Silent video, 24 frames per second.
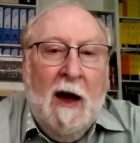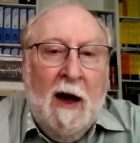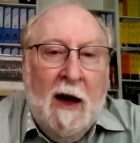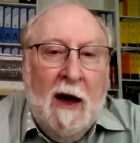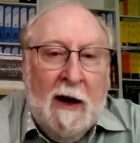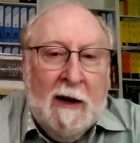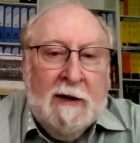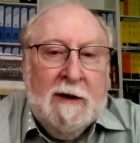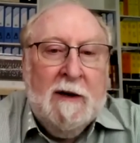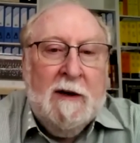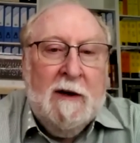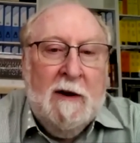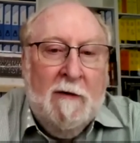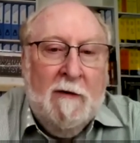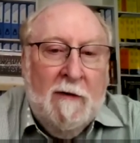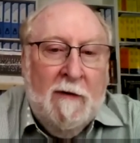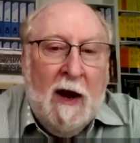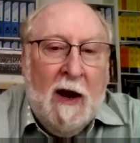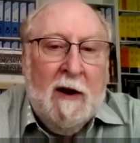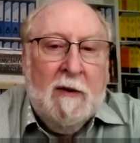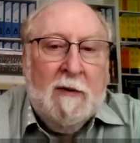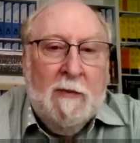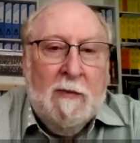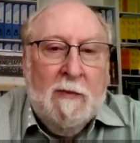
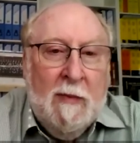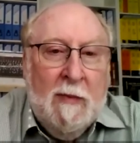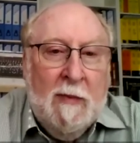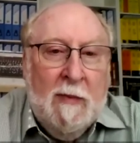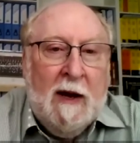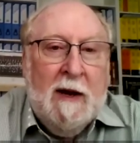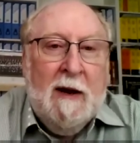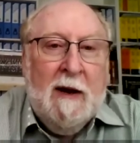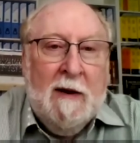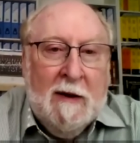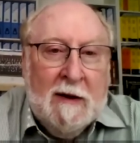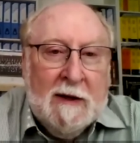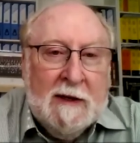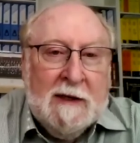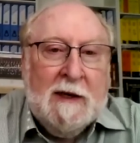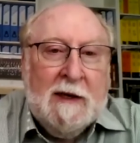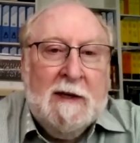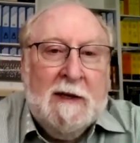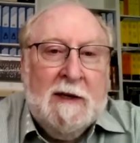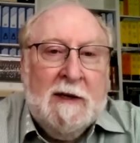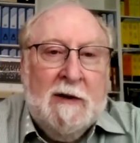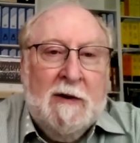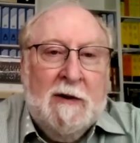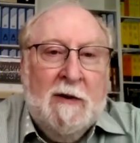underdeveloped medical
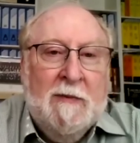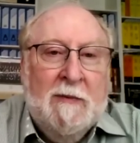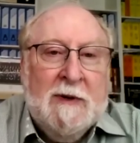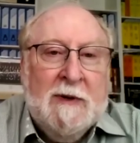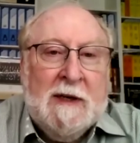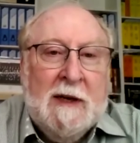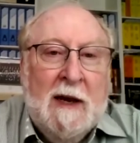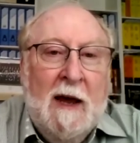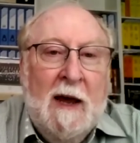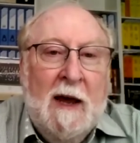systems.